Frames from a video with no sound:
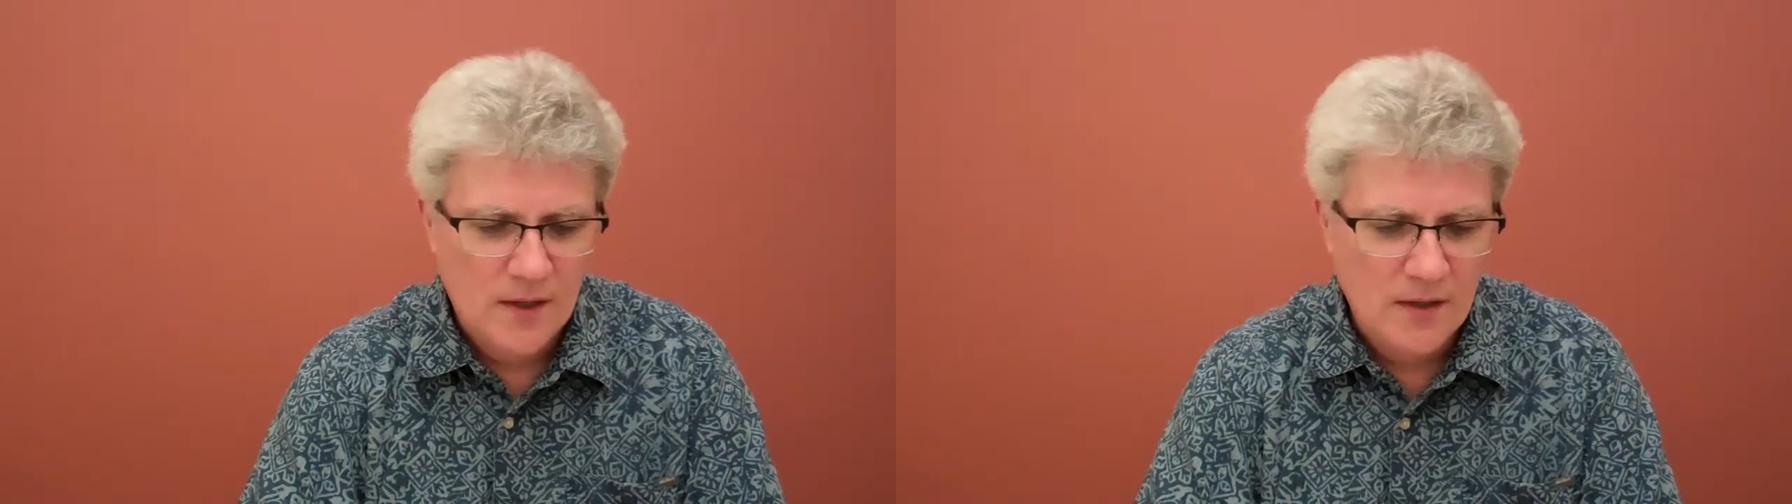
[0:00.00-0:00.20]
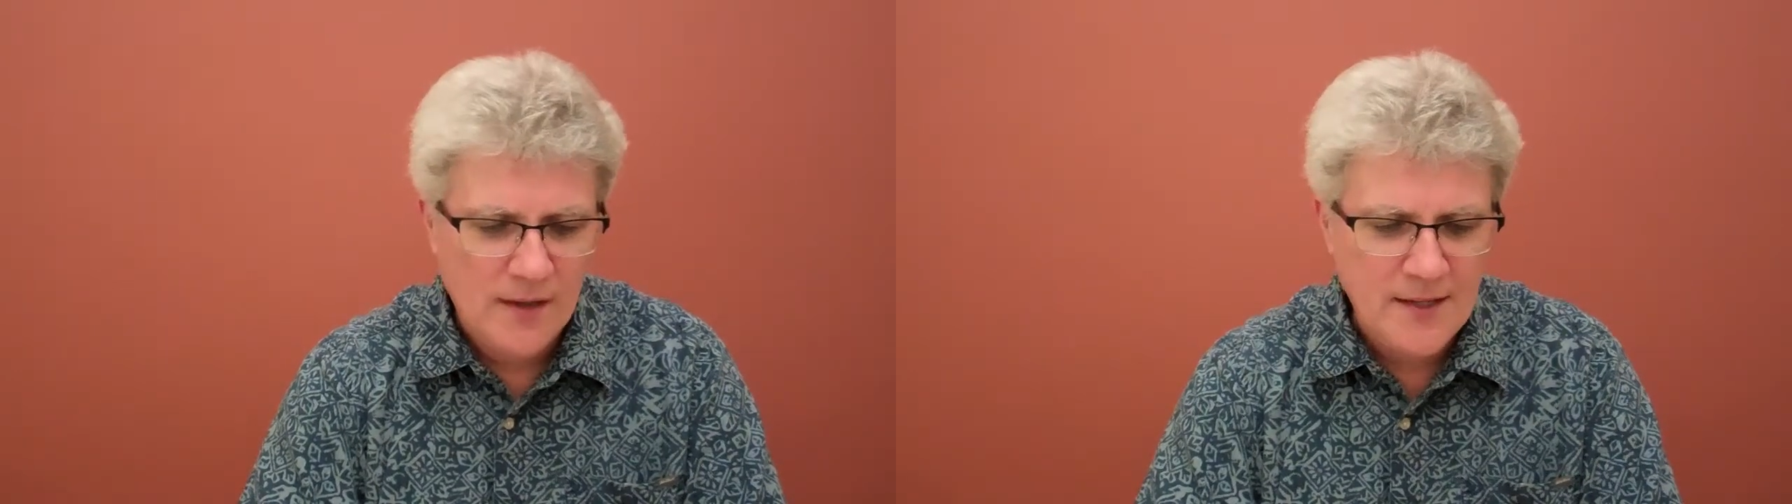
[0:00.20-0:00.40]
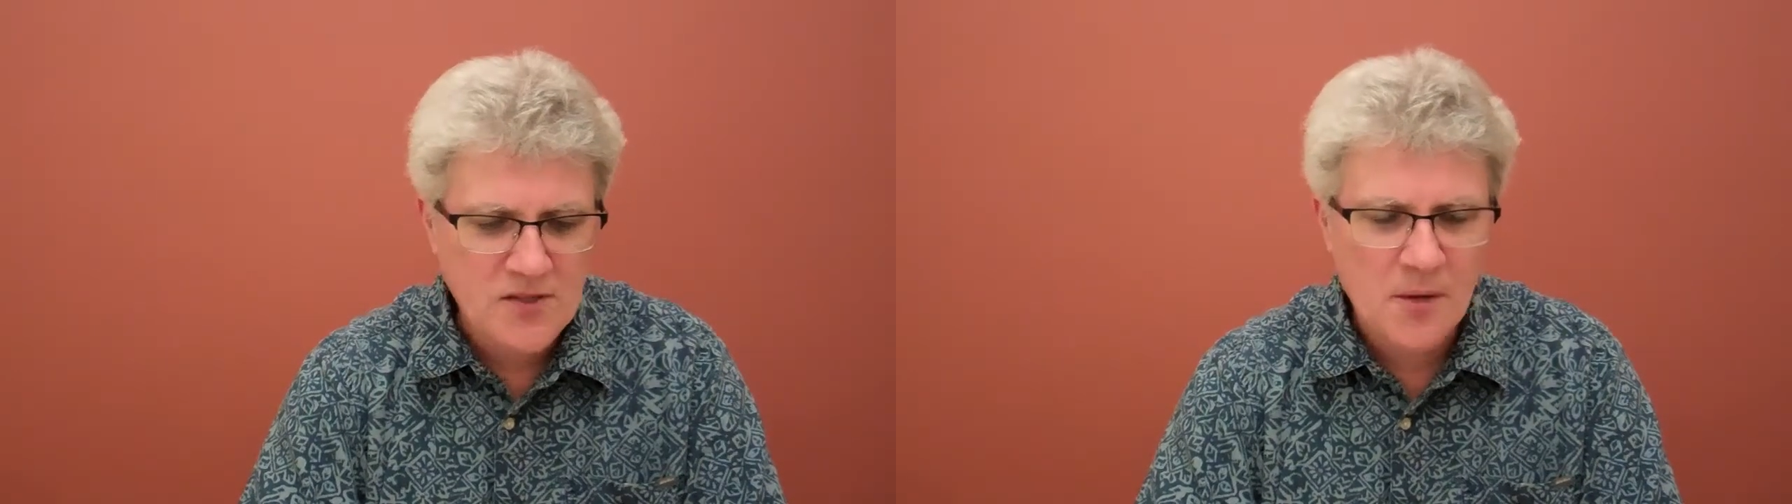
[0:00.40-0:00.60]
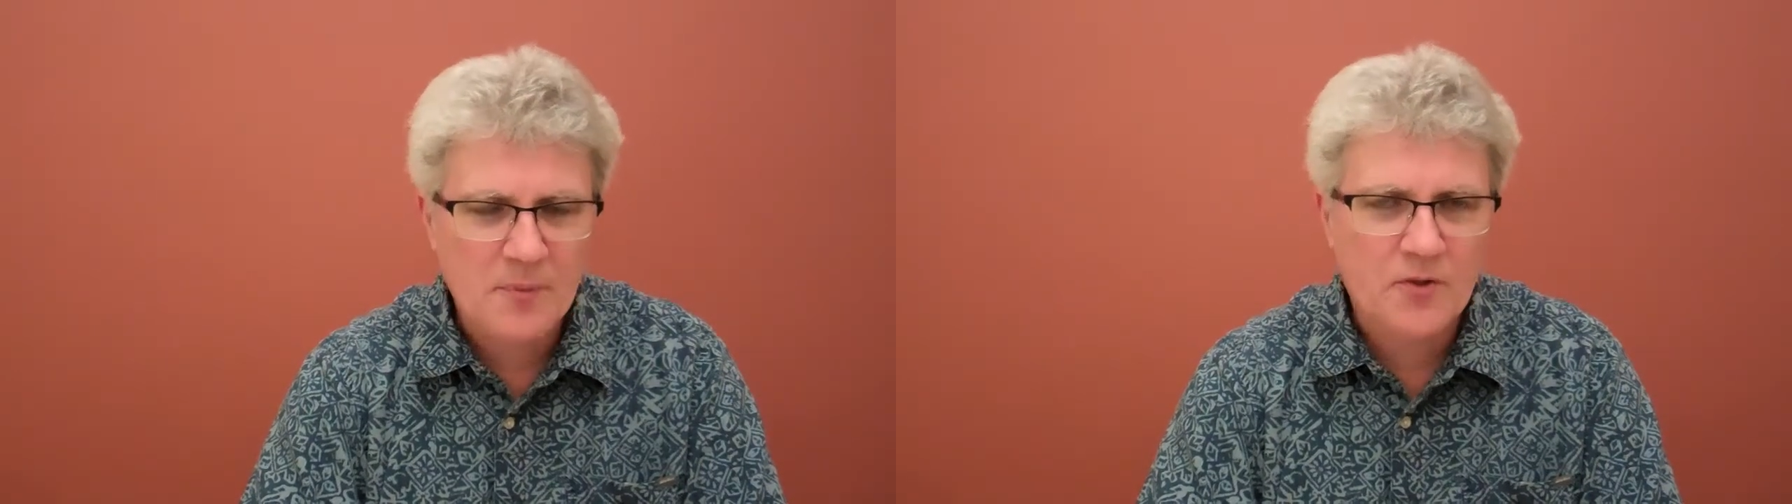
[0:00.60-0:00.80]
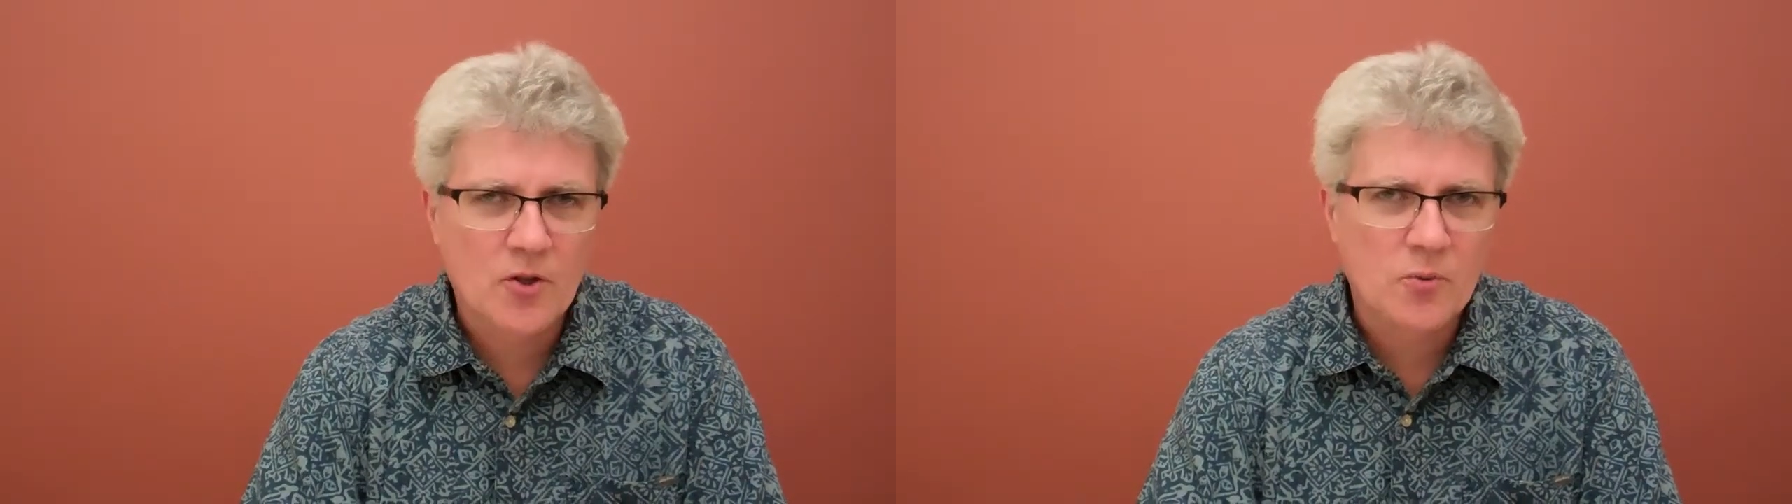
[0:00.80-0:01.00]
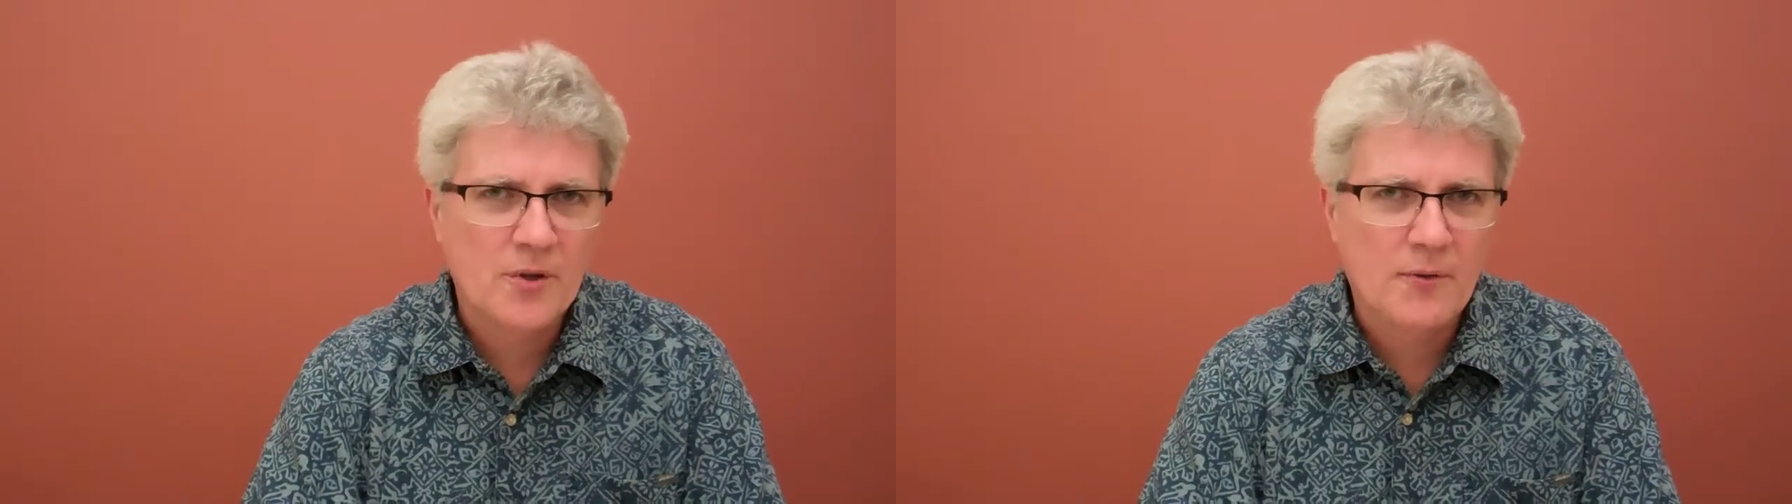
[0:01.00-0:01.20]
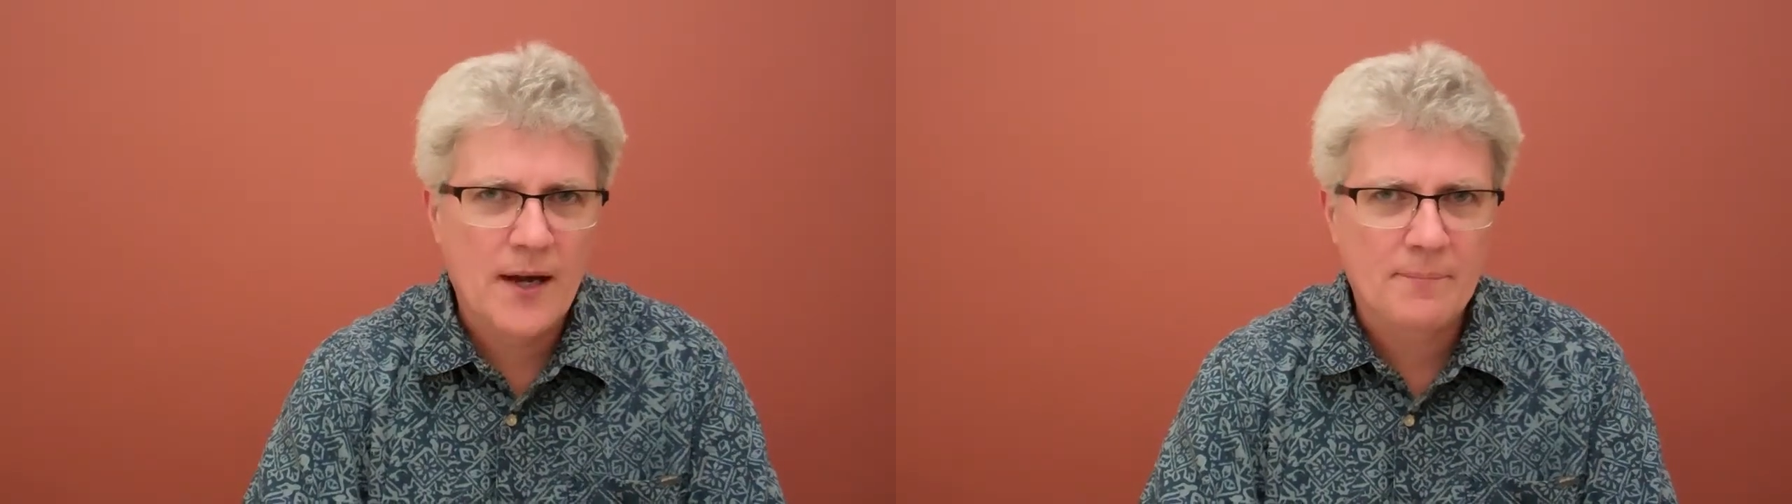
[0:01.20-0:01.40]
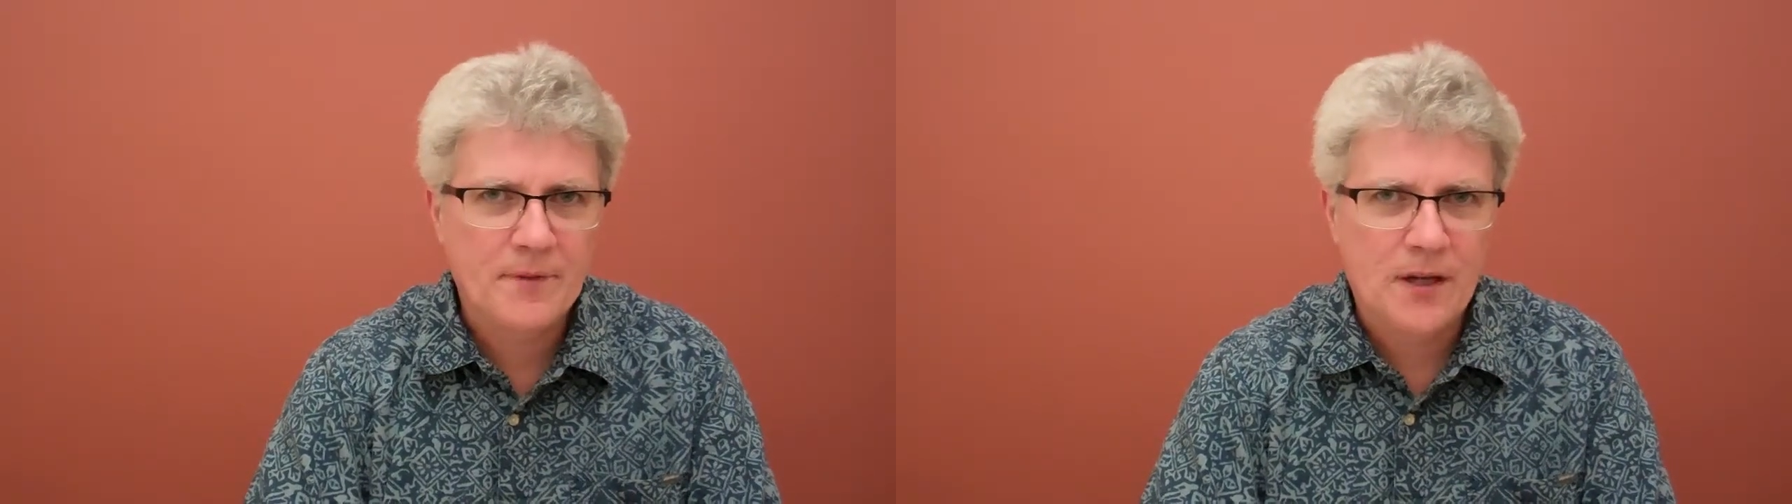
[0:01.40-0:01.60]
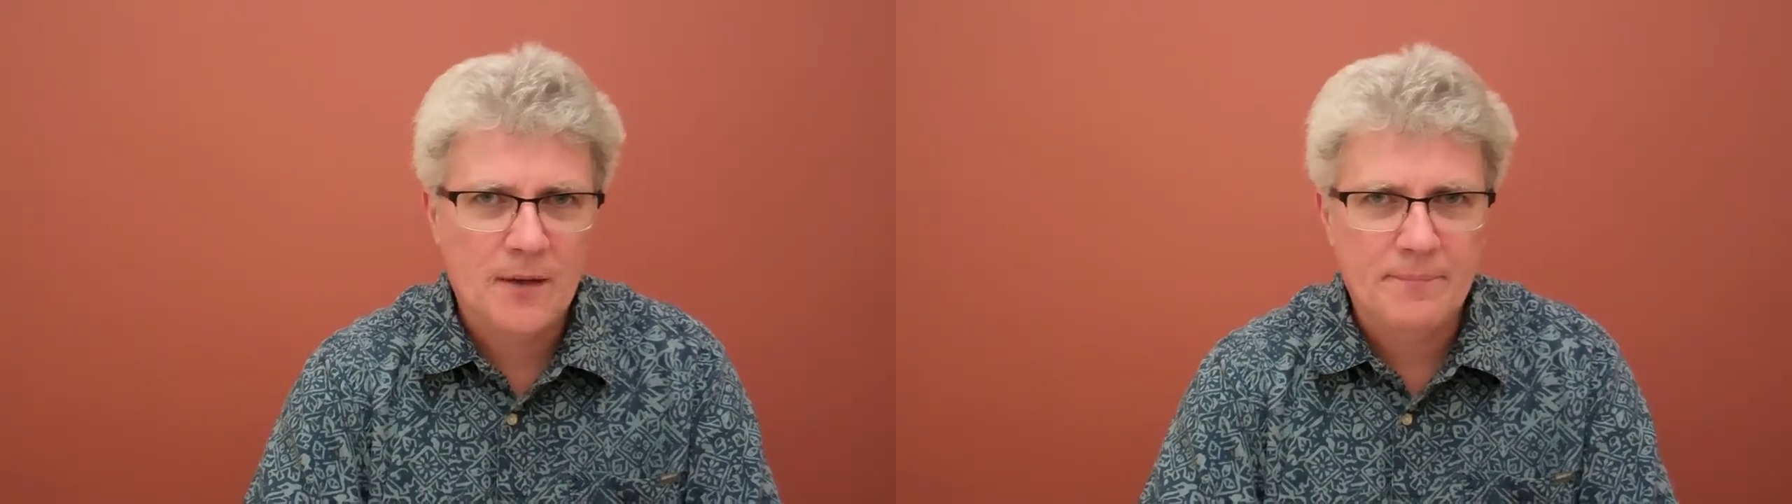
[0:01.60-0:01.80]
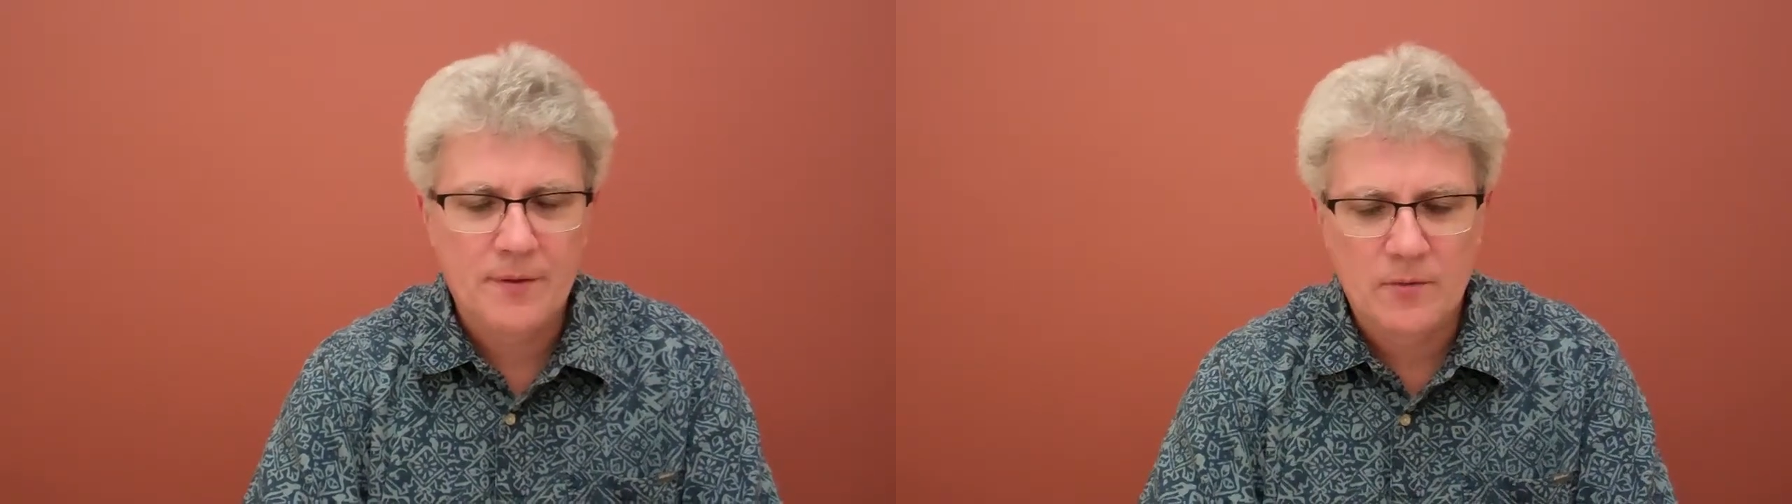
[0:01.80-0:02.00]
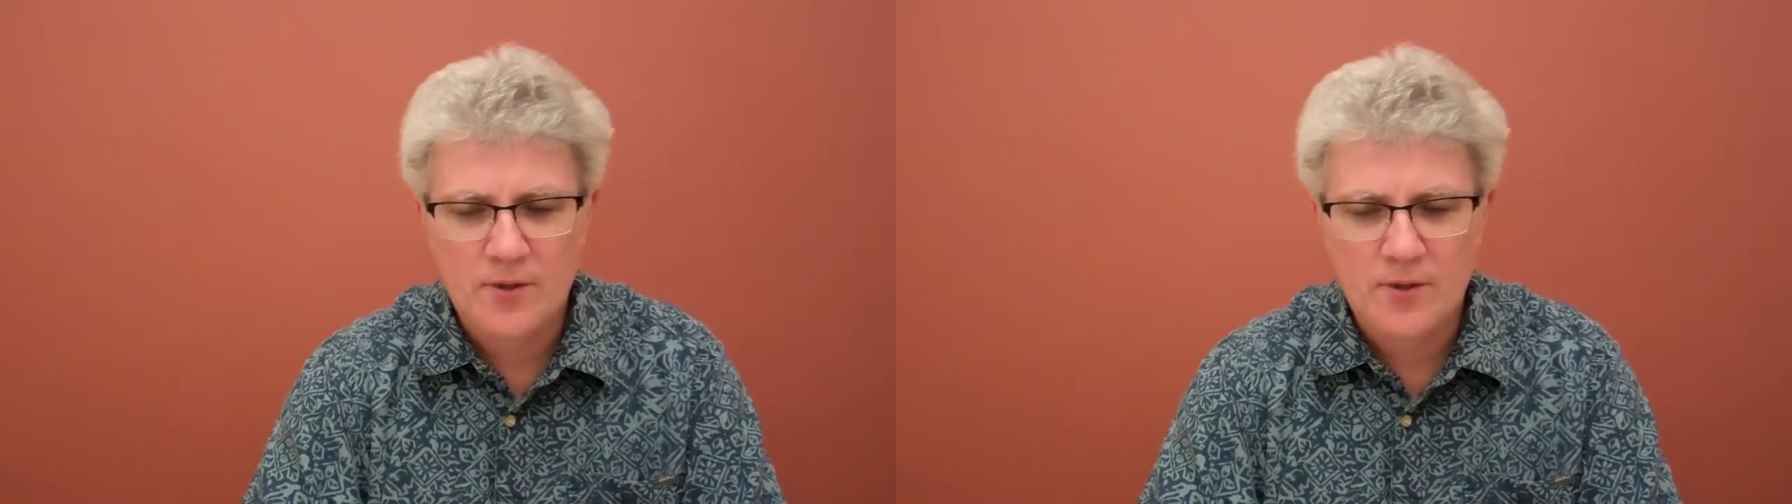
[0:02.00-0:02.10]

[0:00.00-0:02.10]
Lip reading: Last episode we wrapped up,